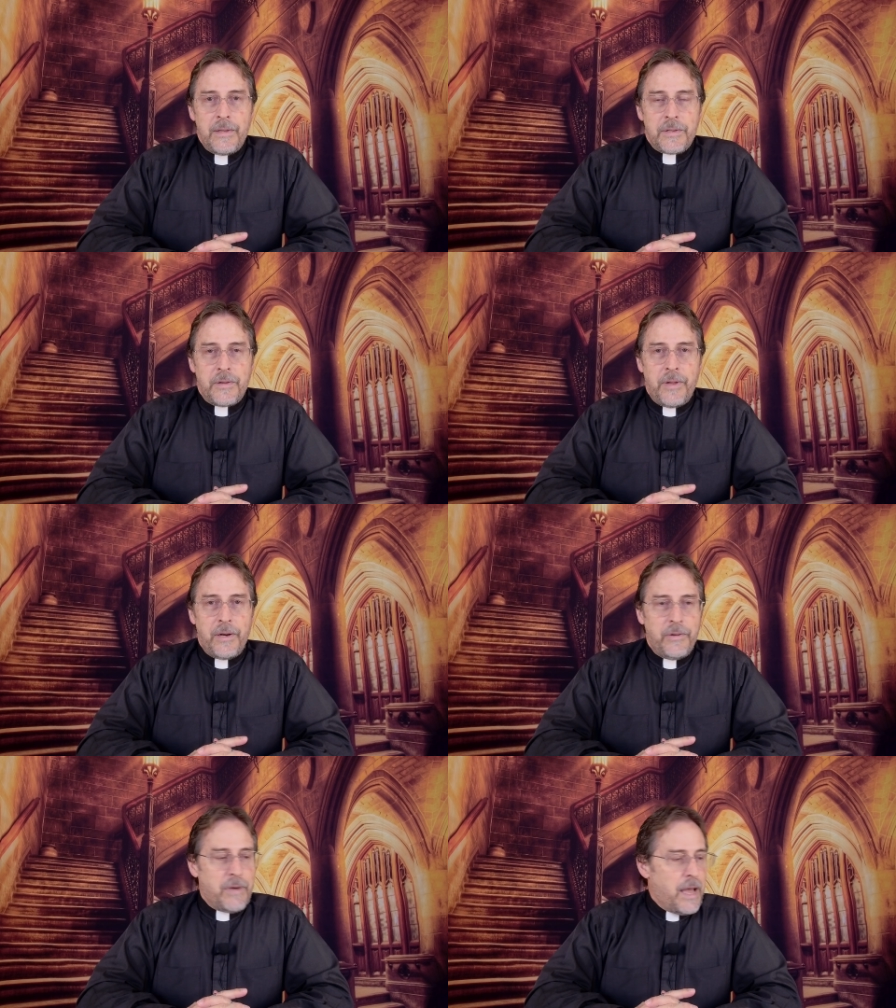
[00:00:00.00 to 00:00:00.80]
So
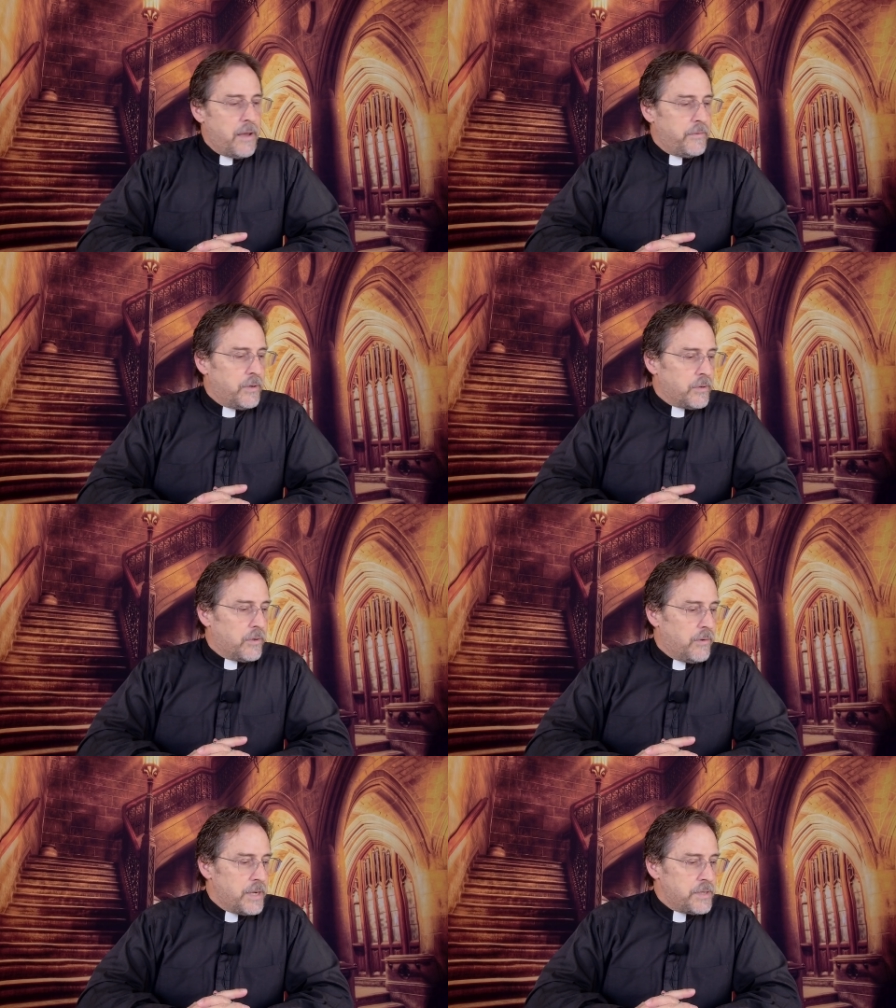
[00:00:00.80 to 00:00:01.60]
there you have your
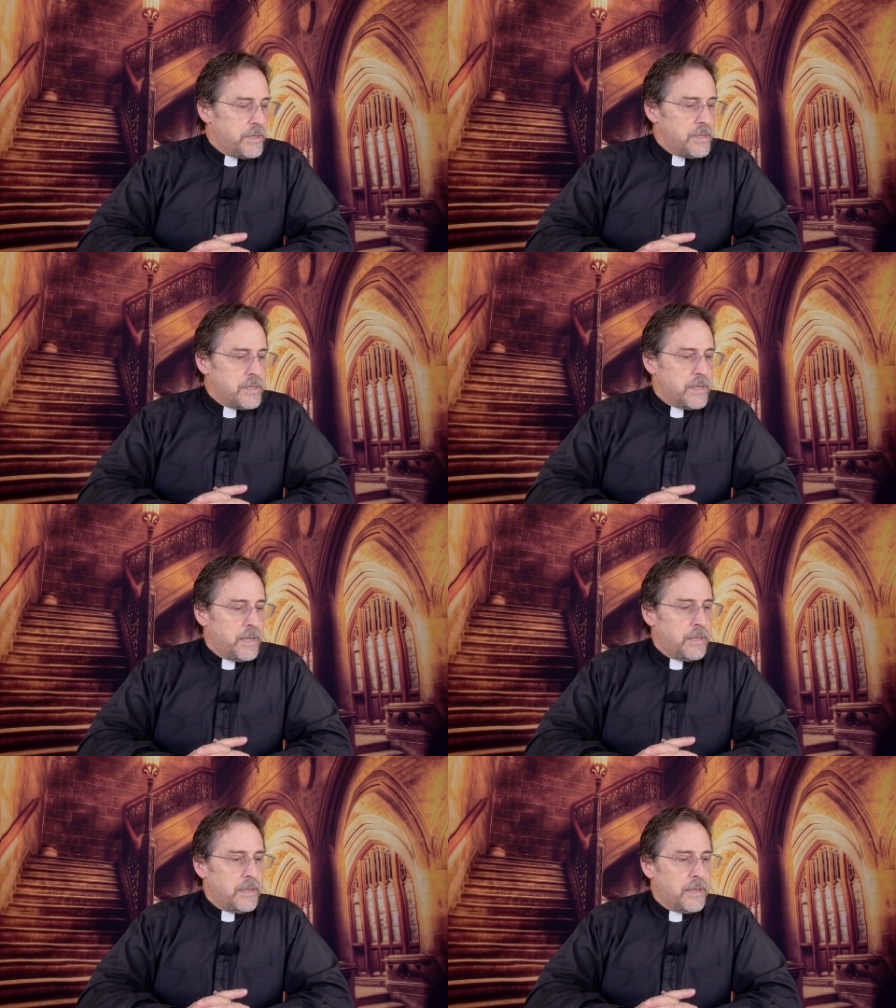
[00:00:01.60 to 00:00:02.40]
questions,
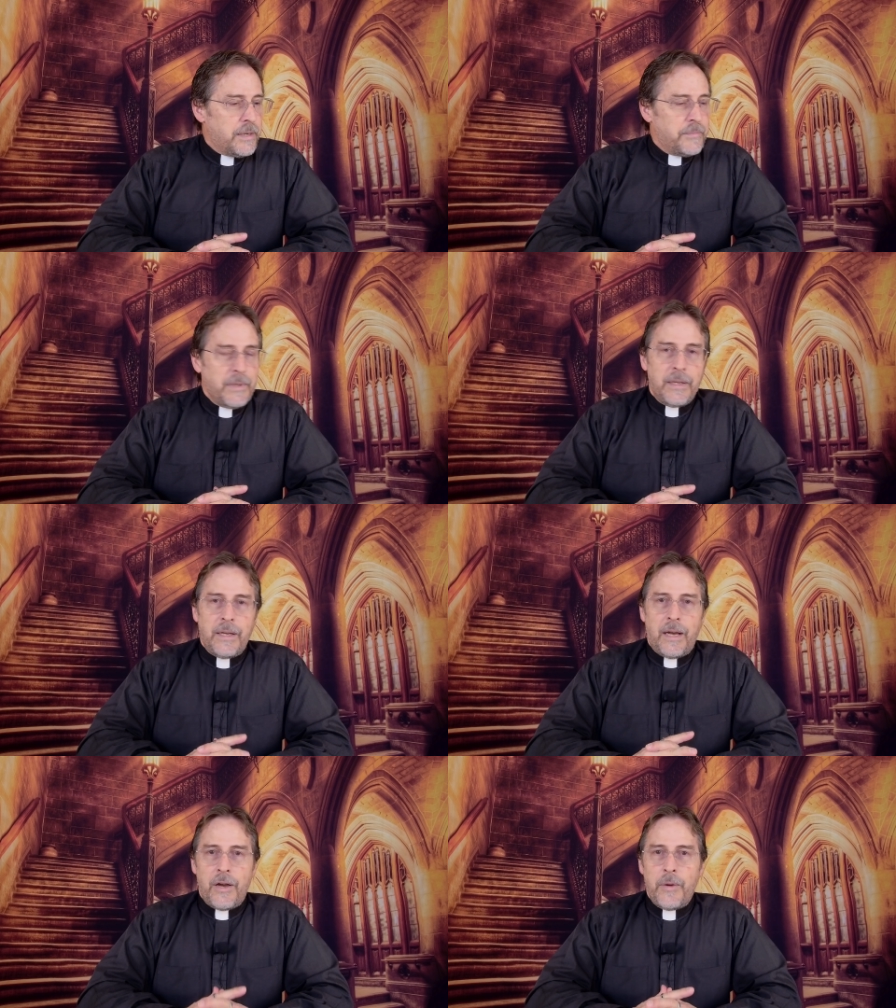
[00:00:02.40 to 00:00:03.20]
and uh,
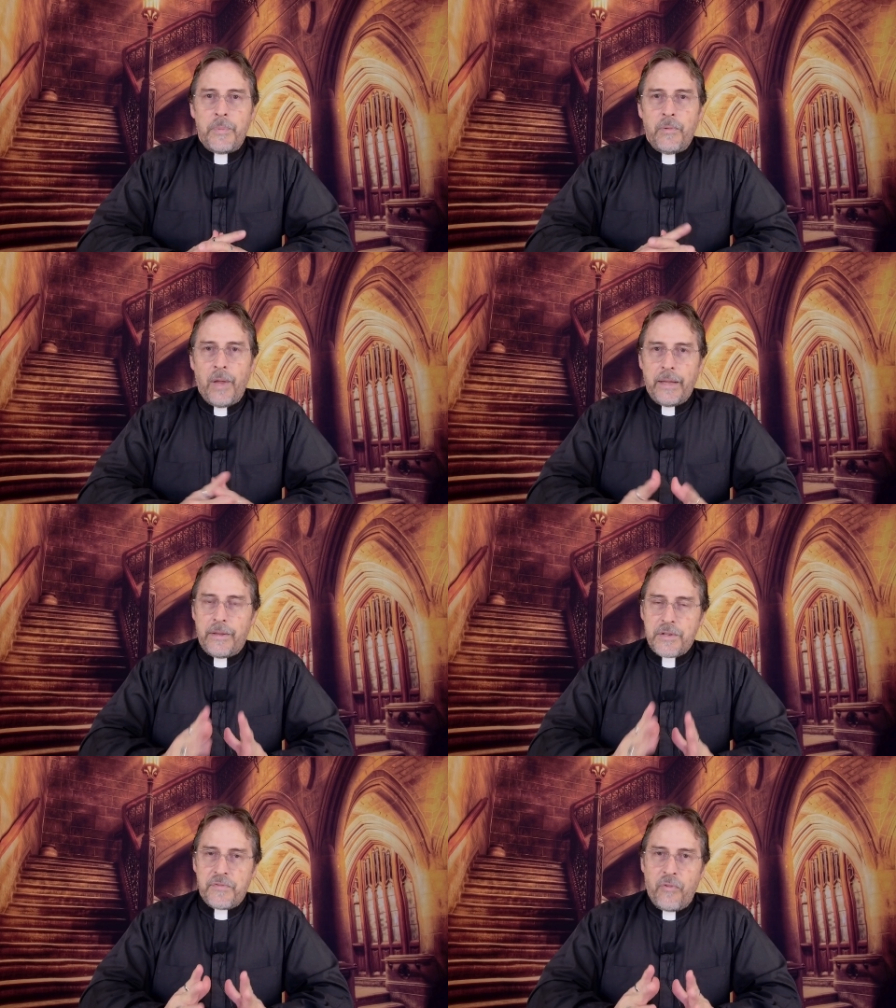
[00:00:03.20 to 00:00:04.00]
I hope you like
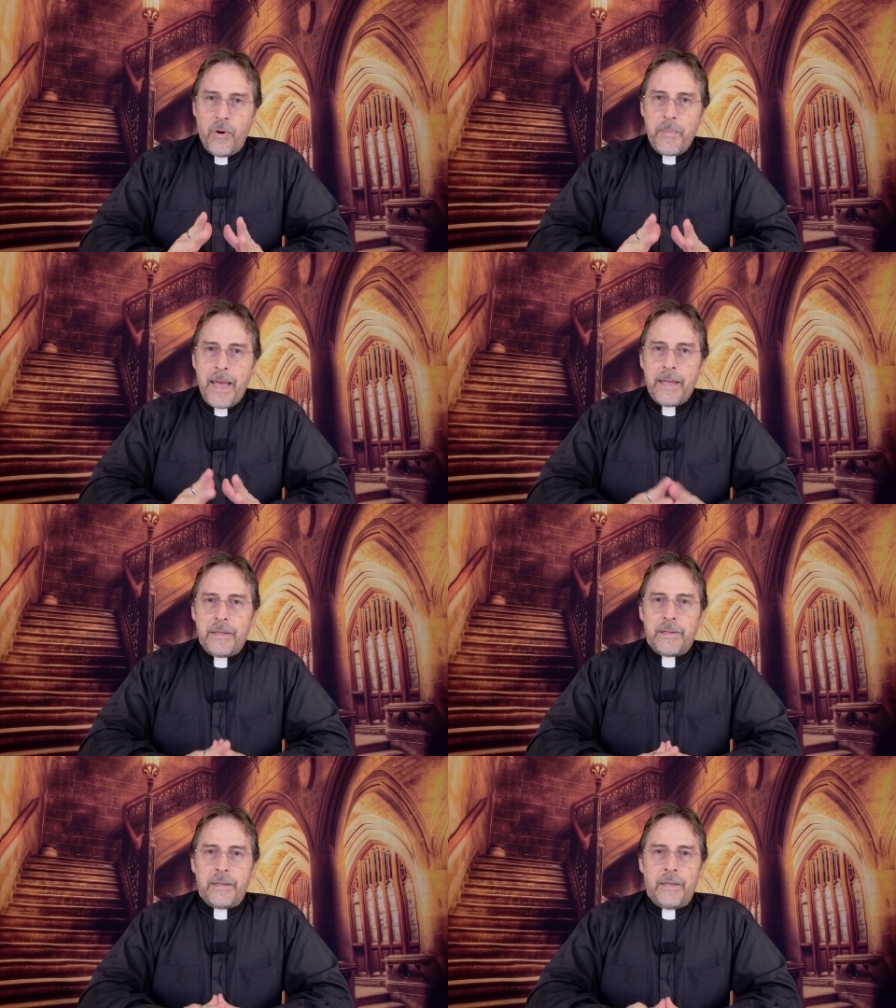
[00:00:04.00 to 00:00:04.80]
this
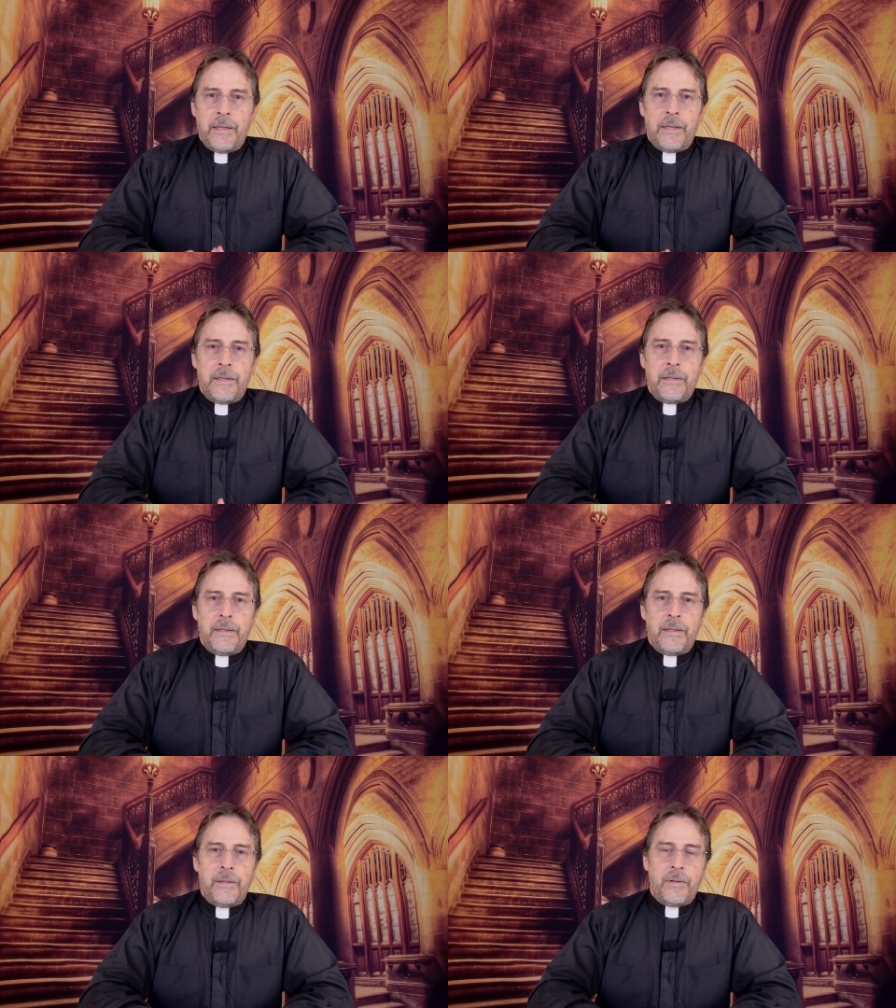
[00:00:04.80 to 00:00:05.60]
format, and,
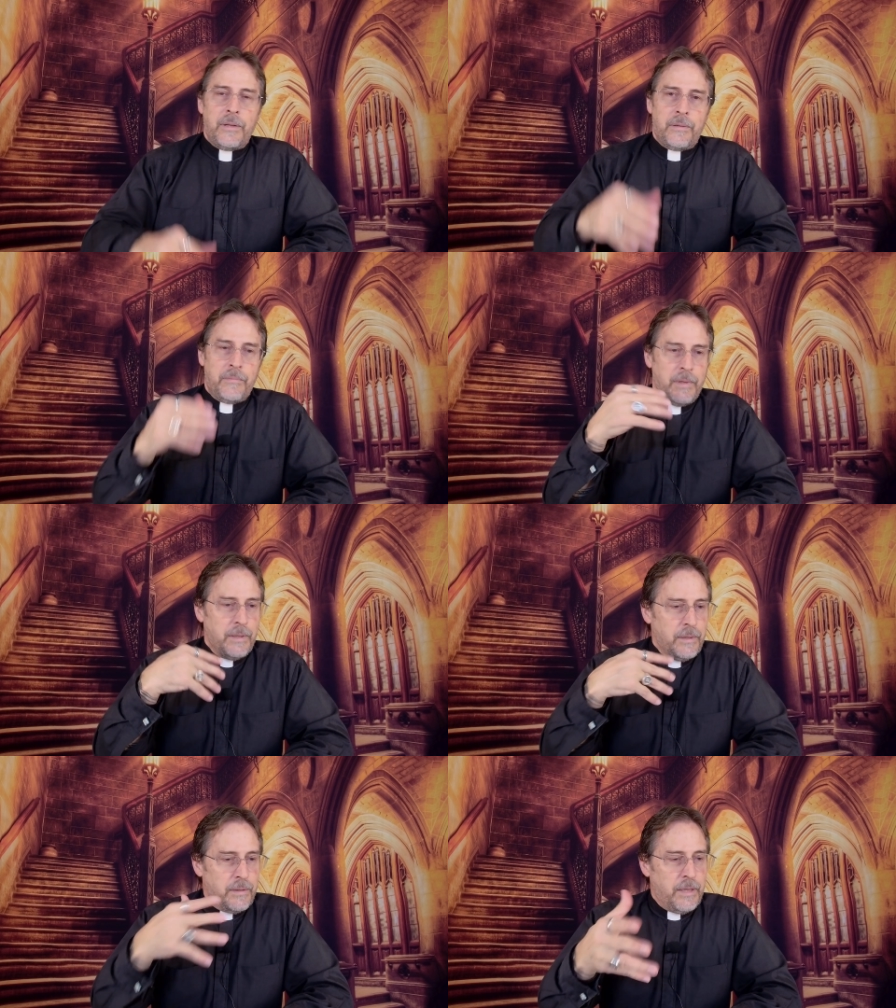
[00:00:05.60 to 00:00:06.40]
and you can
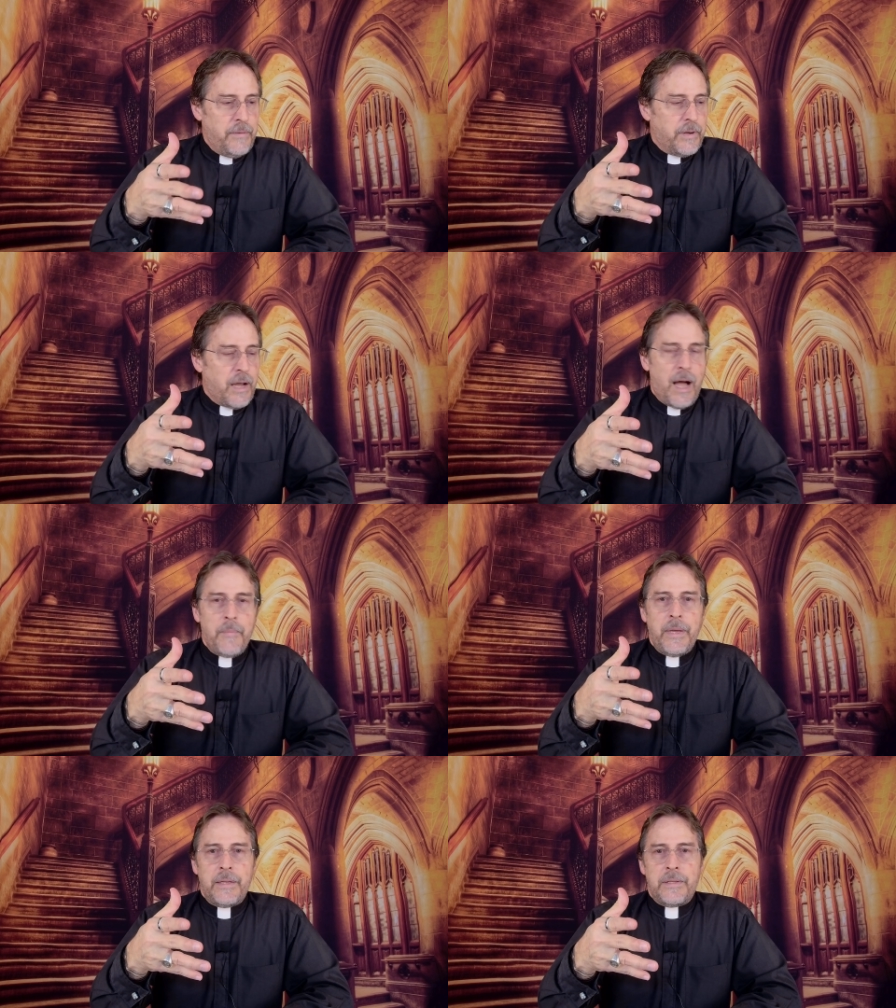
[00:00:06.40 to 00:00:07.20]
leave a
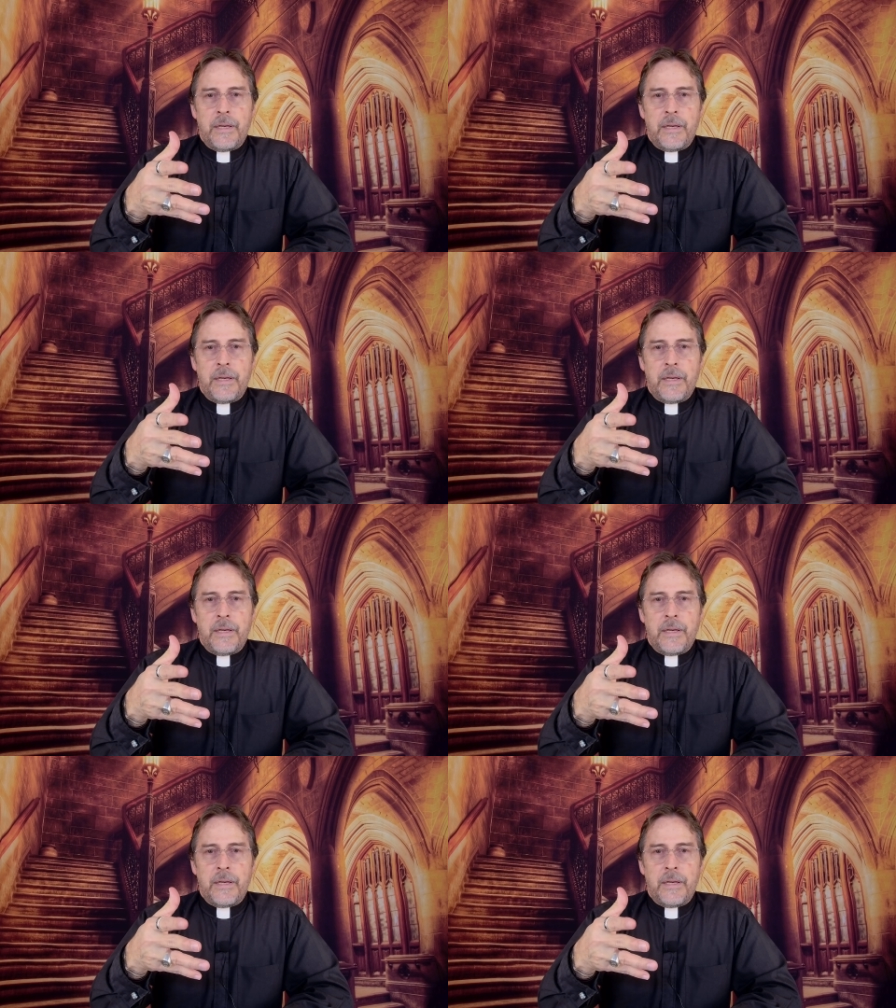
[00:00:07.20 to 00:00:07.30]
comment.